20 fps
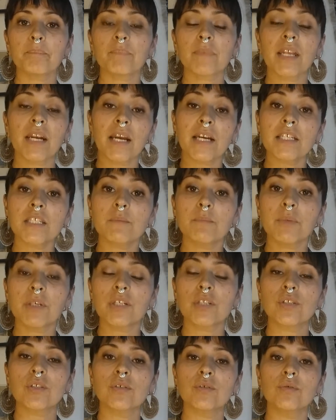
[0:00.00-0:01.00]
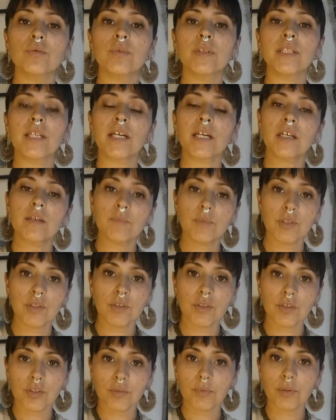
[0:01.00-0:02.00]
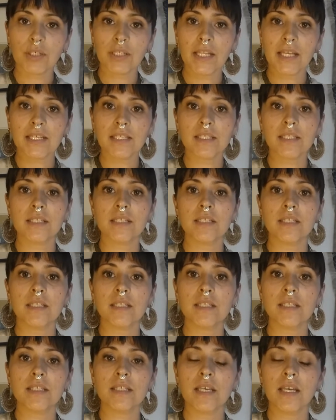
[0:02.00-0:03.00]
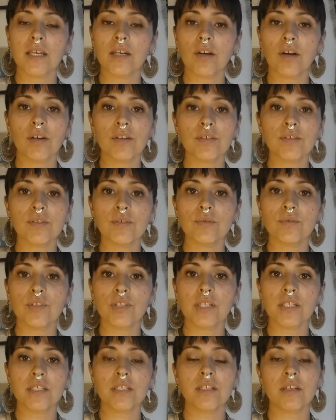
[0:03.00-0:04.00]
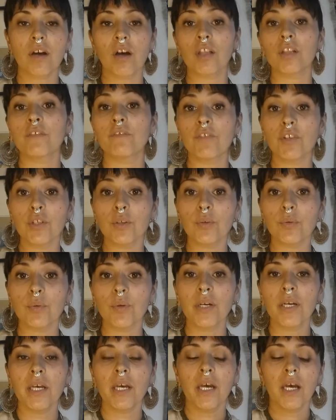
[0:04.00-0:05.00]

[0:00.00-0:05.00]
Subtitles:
that I speak to and that come to the herbal classes, and also just all of you.